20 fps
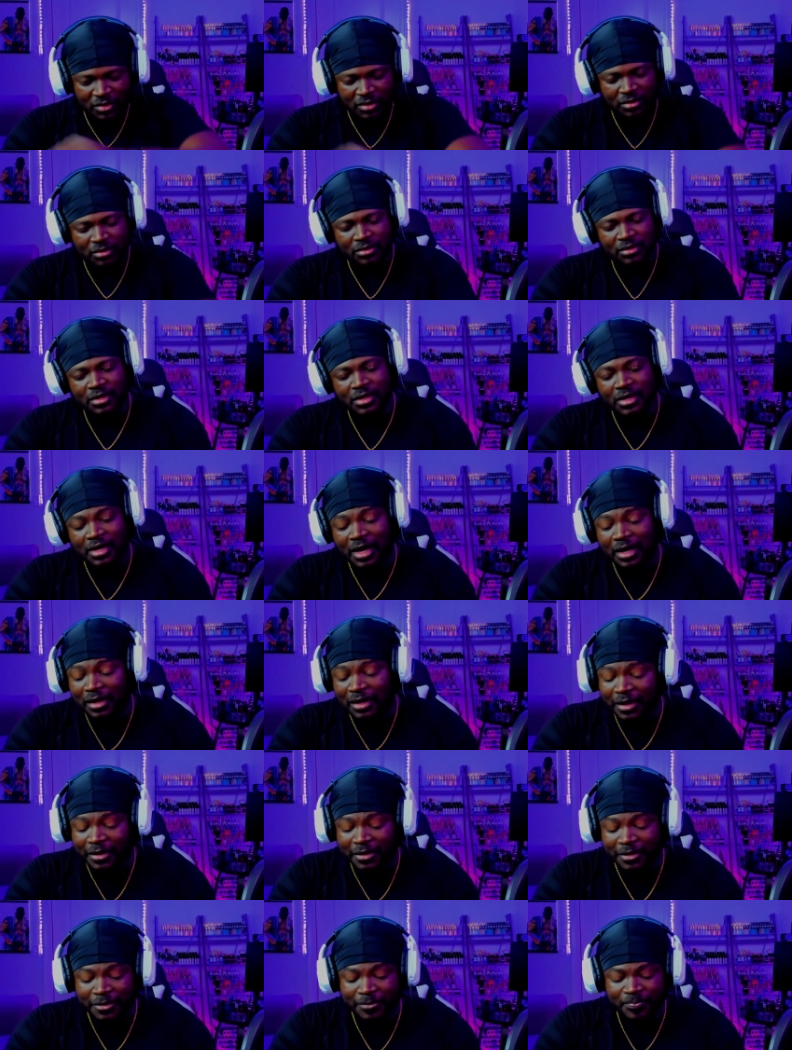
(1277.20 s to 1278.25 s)
Yeah, I
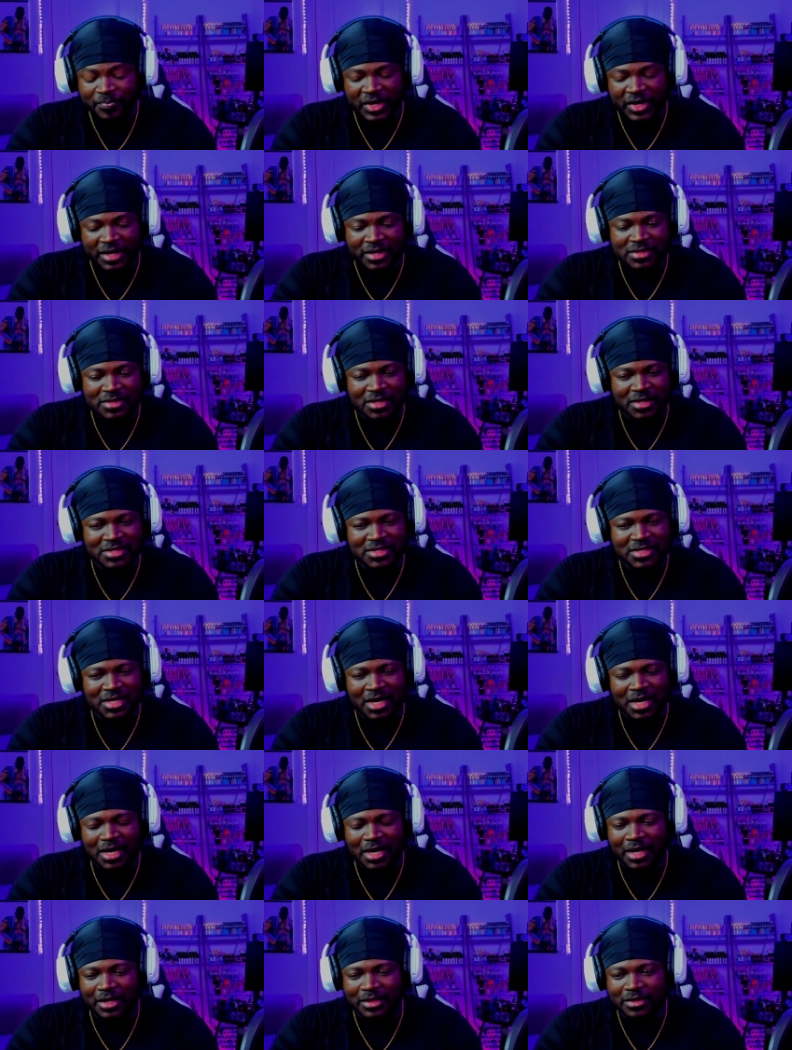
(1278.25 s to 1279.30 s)
like it. Like I said, it's kind of
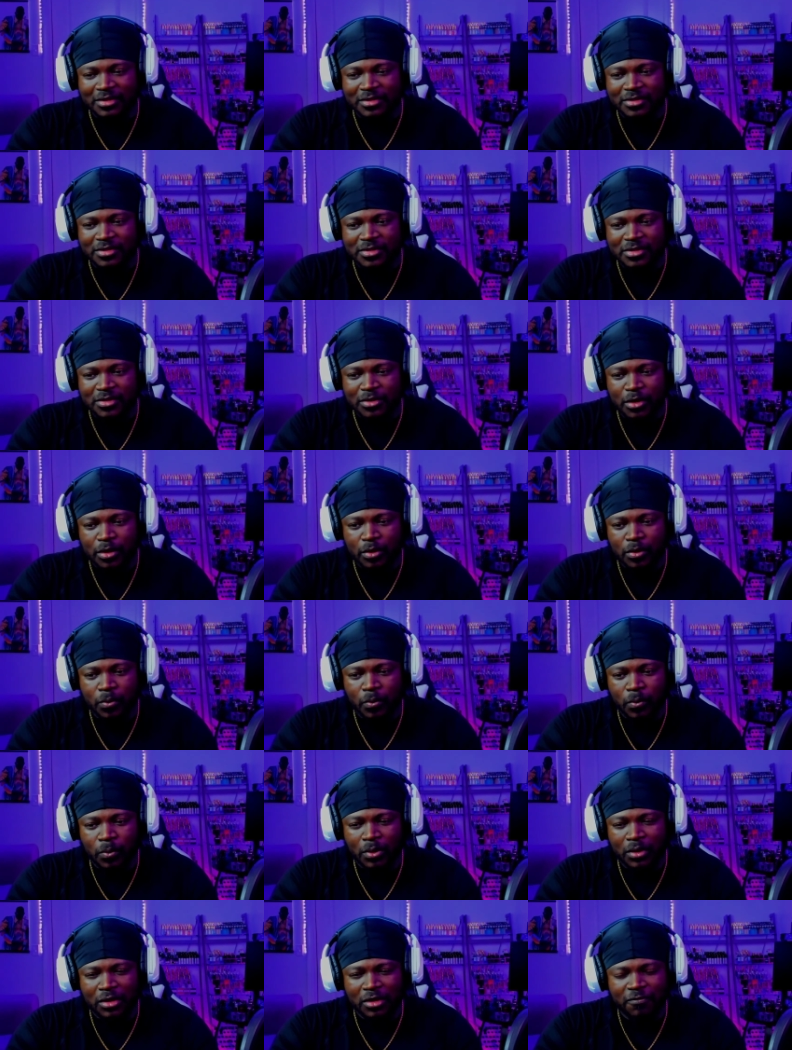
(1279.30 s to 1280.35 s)
like this
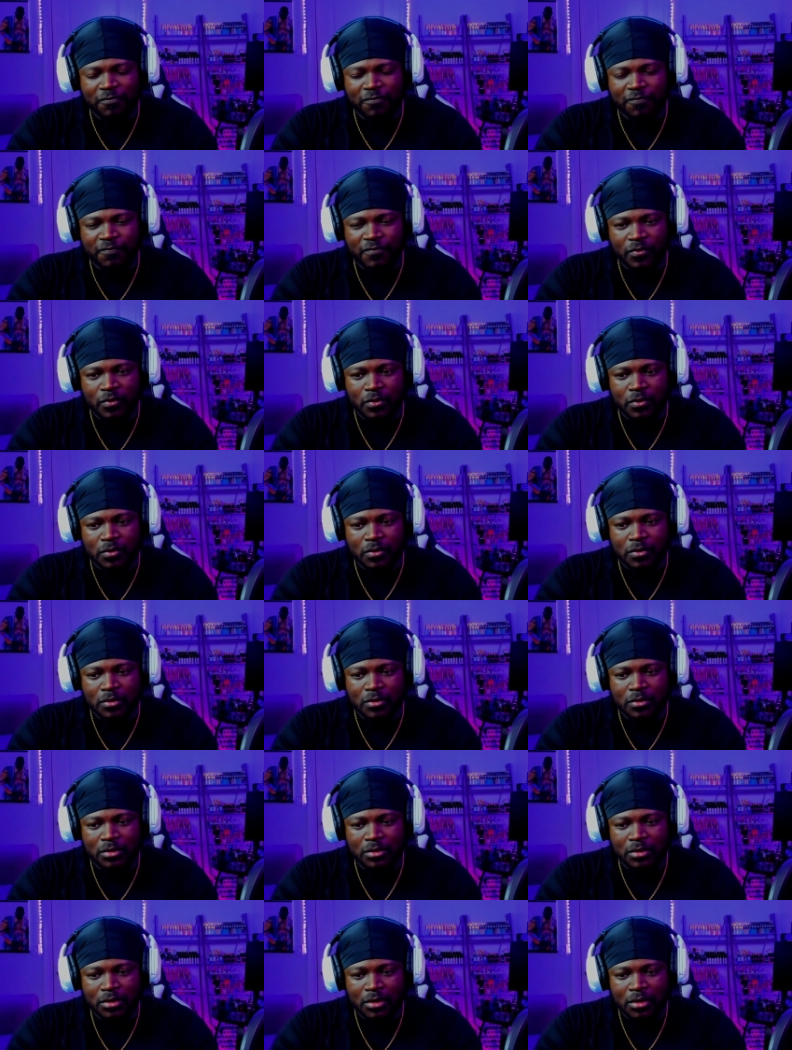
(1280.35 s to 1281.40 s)
really
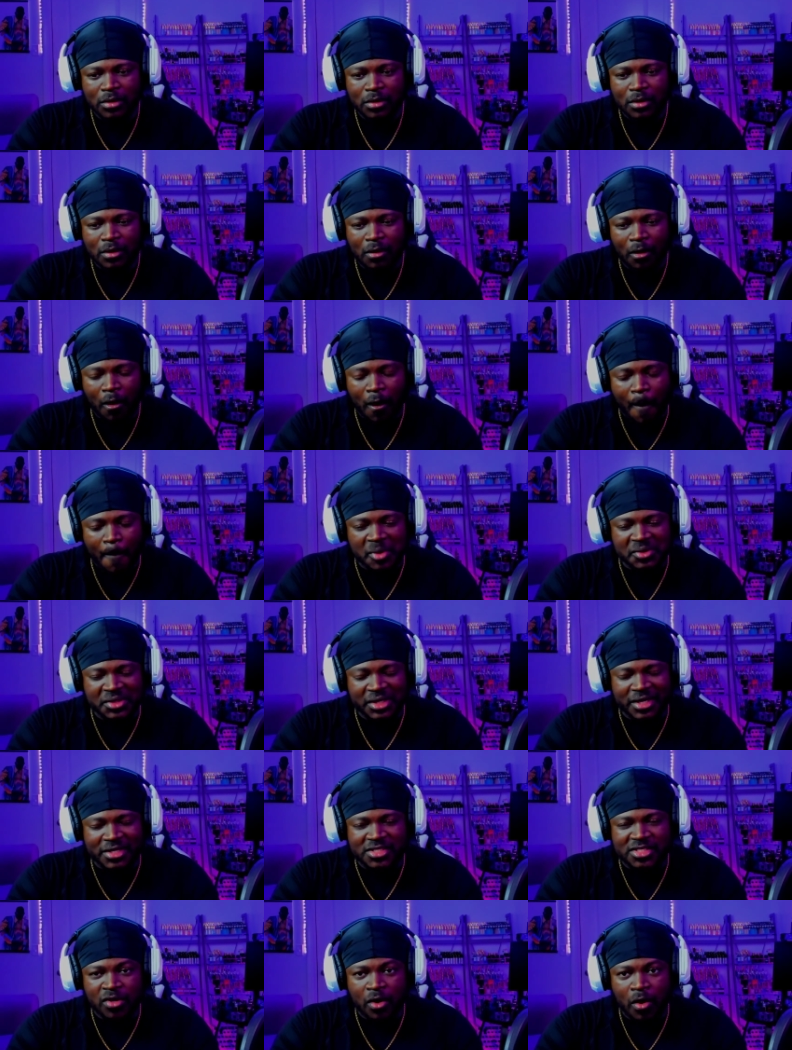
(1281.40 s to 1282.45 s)
full, almost like
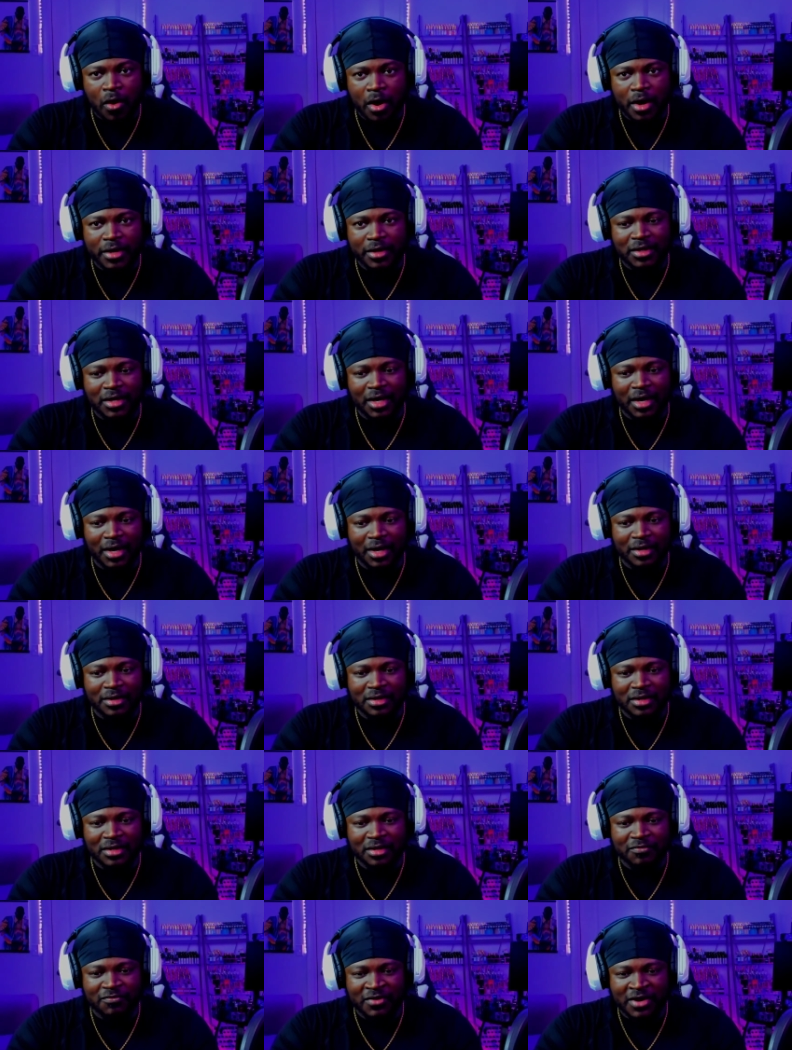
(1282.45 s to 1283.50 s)
a tart candy
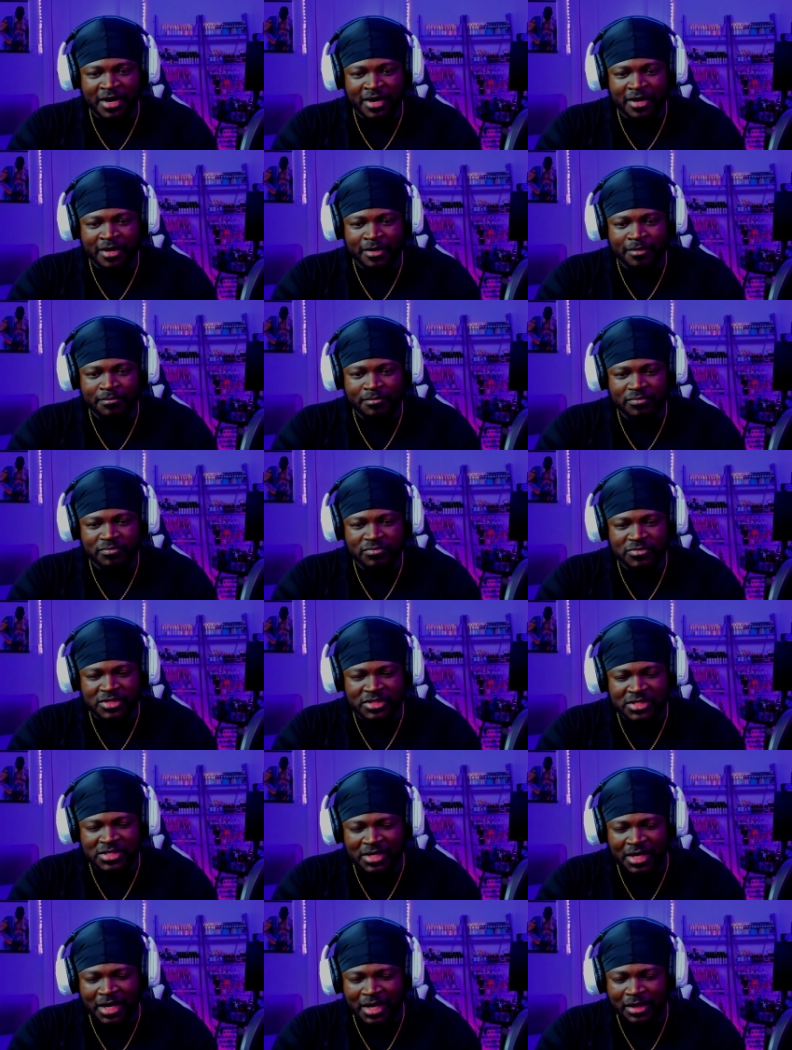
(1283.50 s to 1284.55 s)
vibe, just
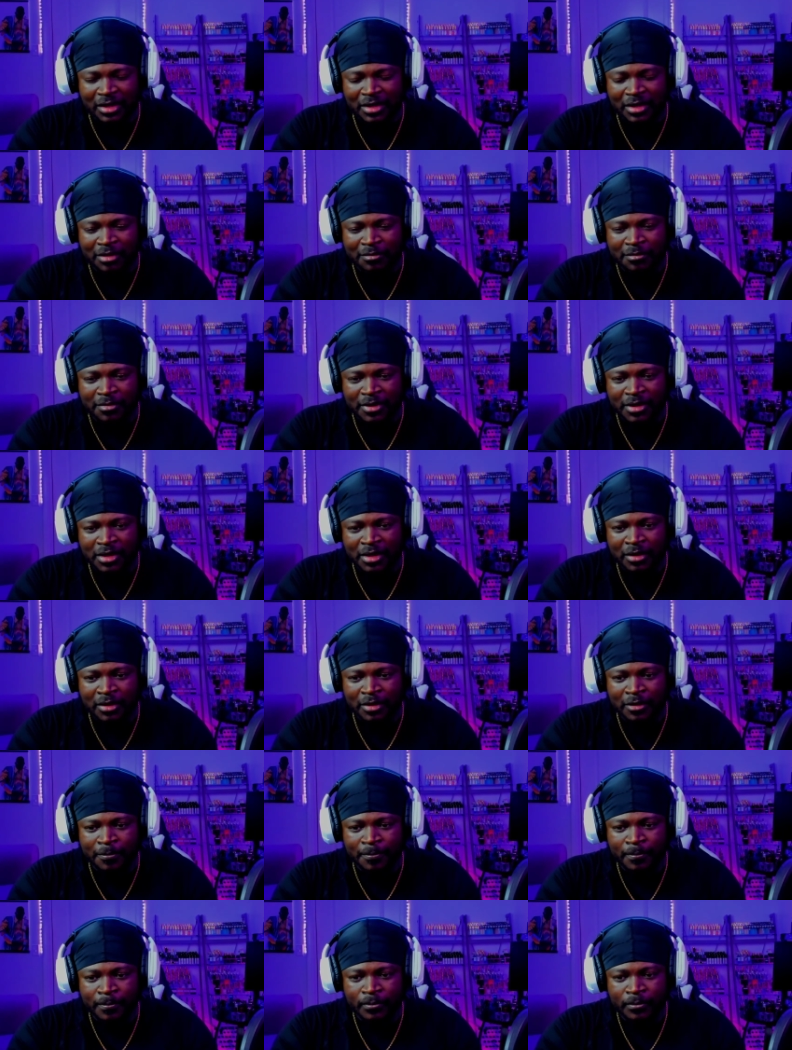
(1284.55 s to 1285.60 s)
slightly in the
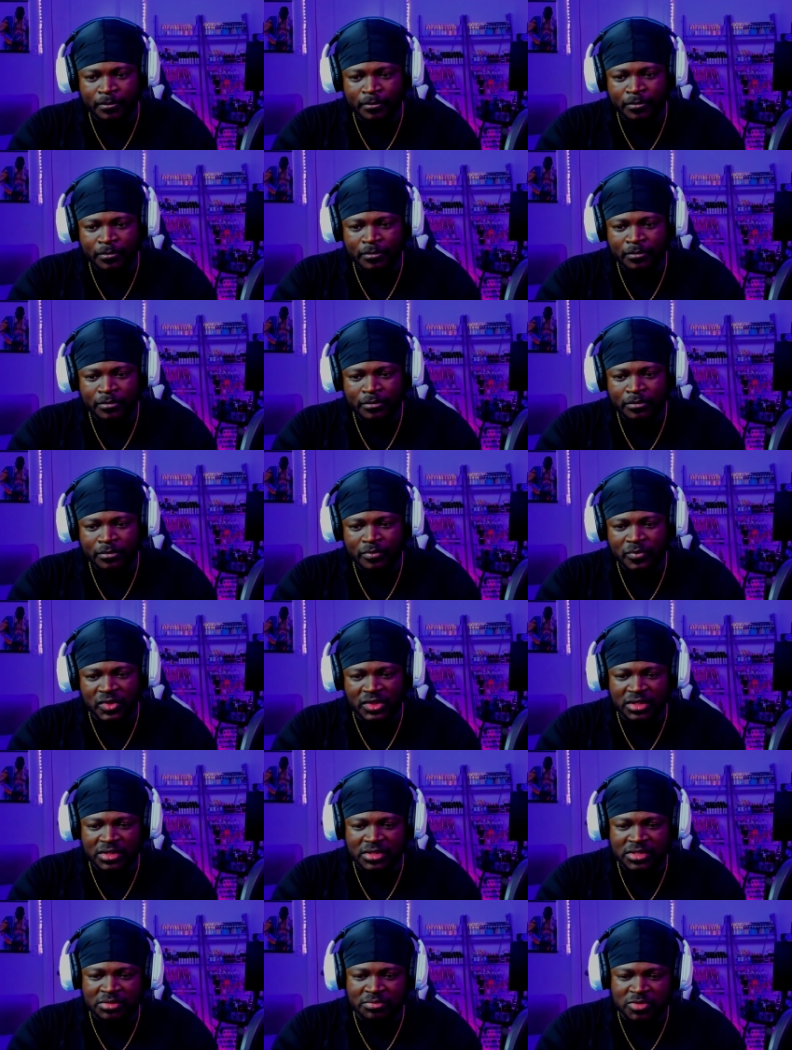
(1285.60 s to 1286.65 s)
beginning. You
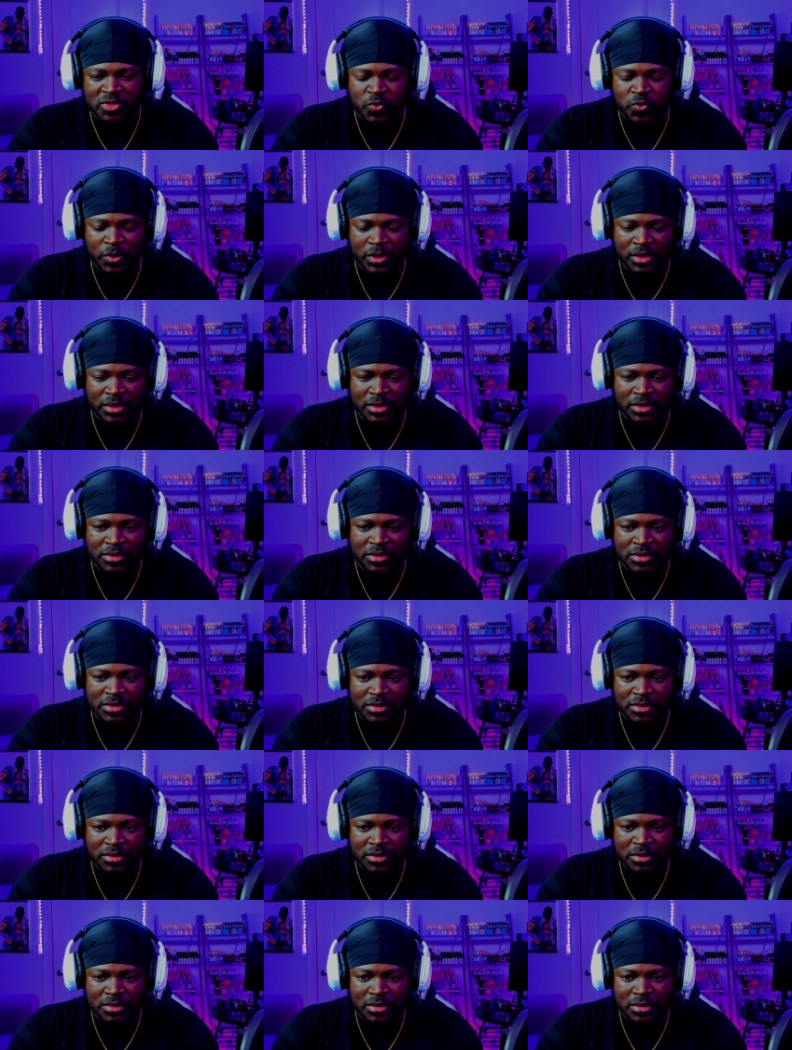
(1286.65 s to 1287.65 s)
get some sweetness.